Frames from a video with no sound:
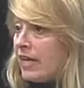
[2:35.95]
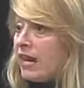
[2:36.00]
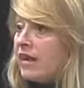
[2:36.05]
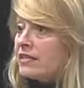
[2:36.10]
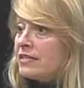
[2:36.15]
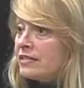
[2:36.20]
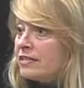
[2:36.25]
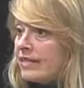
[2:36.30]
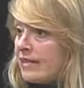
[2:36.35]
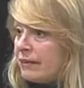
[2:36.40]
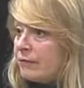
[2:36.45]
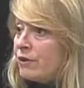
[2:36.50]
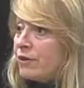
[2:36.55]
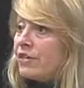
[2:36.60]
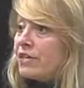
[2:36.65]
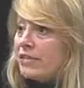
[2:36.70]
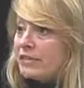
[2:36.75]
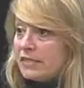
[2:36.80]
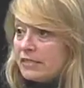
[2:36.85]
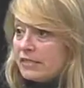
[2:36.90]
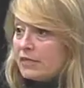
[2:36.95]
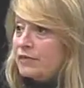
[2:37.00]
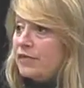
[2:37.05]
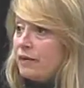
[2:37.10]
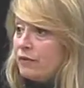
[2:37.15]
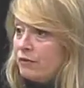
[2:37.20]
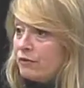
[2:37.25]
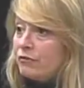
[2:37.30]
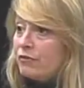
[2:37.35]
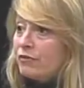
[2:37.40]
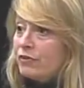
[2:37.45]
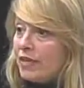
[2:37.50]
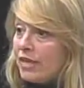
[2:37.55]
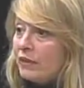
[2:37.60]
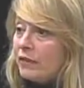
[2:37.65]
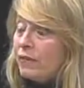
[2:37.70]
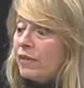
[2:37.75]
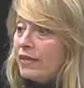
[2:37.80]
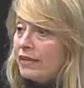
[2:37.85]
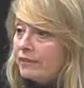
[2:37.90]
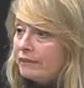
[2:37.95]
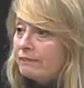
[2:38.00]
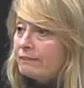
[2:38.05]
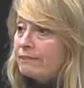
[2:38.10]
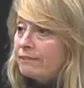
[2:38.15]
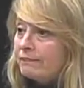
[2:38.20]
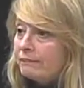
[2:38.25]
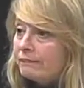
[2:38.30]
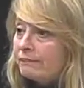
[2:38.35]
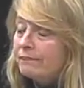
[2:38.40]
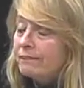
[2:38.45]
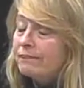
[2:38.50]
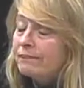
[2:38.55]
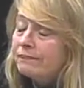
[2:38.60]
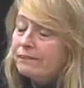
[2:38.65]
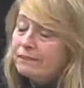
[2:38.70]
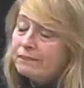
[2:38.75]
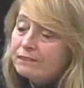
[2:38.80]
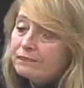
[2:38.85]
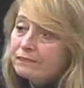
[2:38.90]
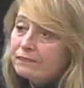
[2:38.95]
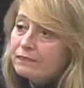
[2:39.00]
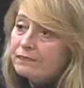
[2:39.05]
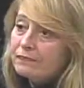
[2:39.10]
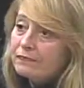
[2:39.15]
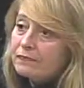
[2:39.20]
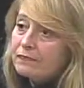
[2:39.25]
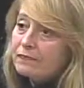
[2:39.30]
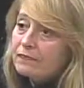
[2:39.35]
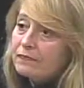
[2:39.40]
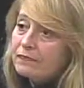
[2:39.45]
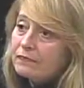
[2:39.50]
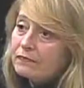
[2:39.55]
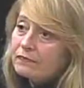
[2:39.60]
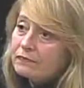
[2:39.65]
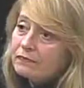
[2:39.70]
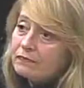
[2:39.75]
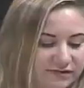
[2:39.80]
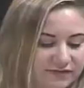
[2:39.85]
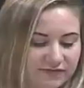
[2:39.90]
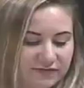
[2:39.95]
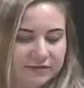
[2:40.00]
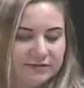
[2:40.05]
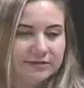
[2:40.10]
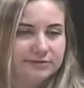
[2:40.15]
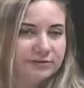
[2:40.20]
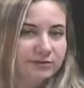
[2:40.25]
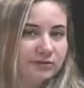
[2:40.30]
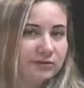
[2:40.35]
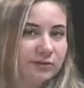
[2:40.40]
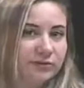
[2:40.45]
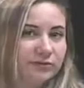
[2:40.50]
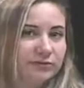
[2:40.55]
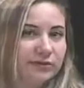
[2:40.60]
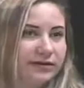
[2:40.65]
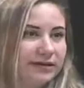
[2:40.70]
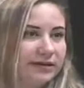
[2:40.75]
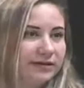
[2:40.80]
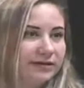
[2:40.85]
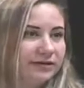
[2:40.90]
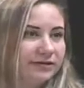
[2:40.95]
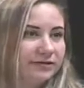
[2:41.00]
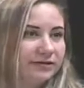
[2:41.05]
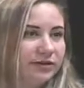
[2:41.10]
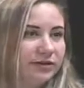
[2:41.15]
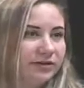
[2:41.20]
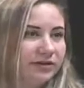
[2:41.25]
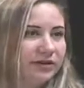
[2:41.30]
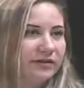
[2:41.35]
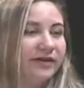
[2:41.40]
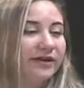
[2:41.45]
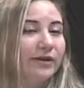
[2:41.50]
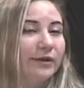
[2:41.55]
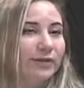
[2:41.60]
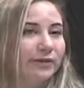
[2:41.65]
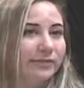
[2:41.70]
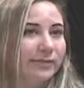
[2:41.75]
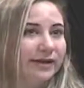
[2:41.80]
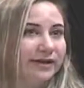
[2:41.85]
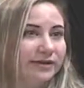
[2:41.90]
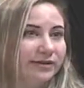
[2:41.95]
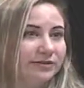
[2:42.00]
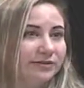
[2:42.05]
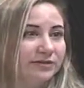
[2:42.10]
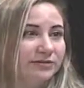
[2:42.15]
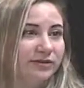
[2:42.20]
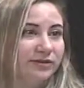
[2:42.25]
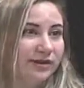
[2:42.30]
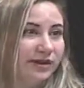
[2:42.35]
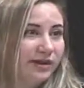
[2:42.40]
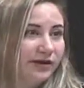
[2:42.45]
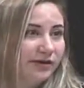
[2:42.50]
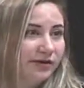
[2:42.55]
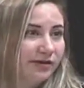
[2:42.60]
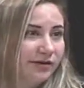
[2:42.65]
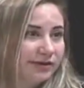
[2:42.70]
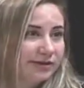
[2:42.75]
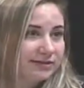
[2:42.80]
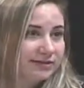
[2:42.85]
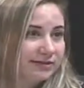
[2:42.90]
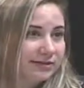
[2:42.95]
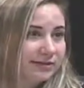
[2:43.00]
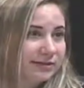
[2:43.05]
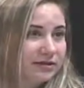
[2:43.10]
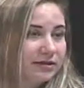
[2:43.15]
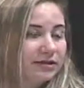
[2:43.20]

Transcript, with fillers: A scammer Correct. can still come through that way. Correct, thank you. So these victims are told money told that they owe money to the IRS.